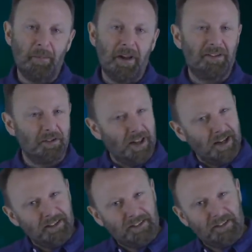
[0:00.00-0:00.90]
So
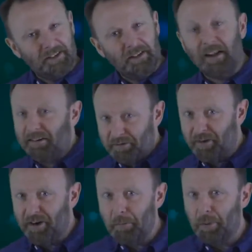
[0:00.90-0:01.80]
that's a
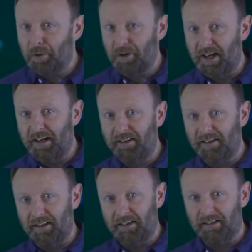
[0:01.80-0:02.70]
very important
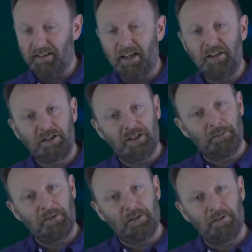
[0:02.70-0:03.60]
insight in
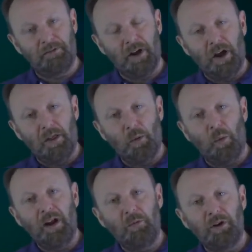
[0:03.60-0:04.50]
terms of the
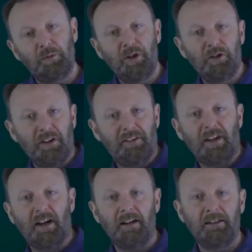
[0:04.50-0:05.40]
way in which we
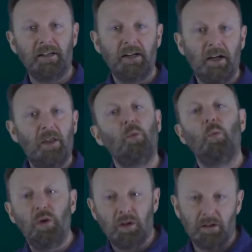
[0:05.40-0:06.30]
understand the
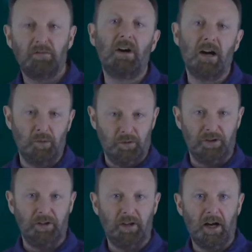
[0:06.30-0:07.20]
world around
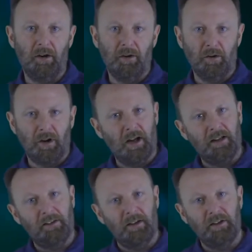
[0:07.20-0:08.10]
our
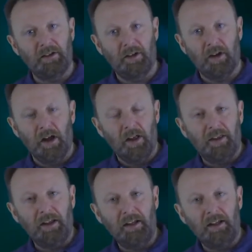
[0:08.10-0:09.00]
organisation,
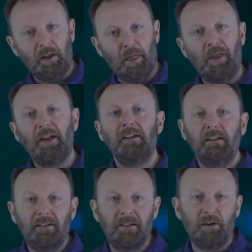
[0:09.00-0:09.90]
the
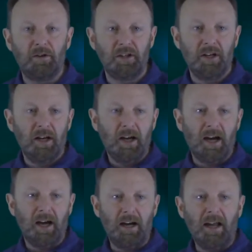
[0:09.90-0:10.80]
things that
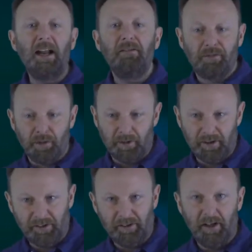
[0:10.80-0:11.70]

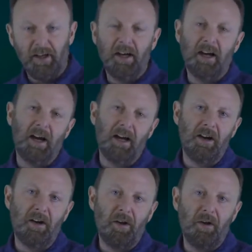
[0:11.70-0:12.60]
influence
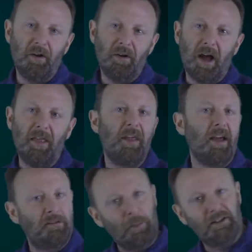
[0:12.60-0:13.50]
the
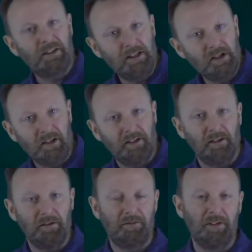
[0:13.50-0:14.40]
expectations
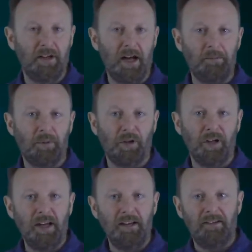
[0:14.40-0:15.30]
of
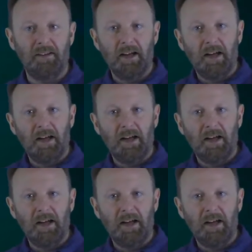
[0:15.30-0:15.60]
employees,